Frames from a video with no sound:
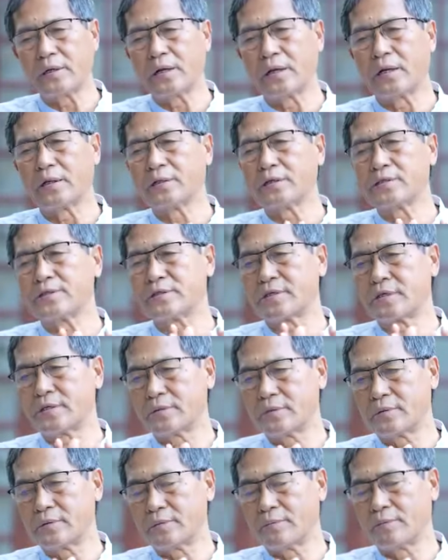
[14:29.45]
another
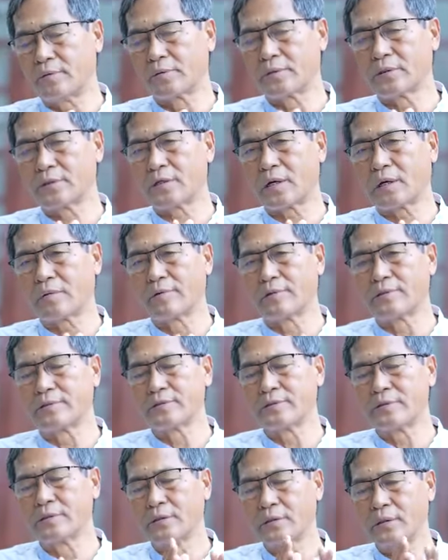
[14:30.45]
state for the
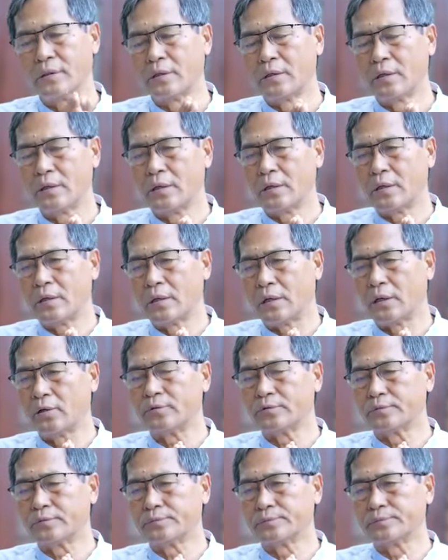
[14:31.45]
tribals
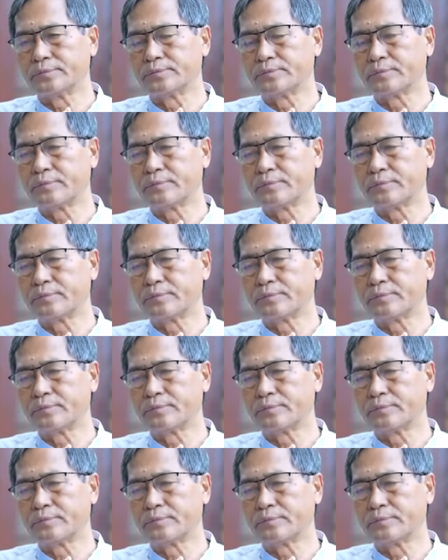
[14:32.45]
alone.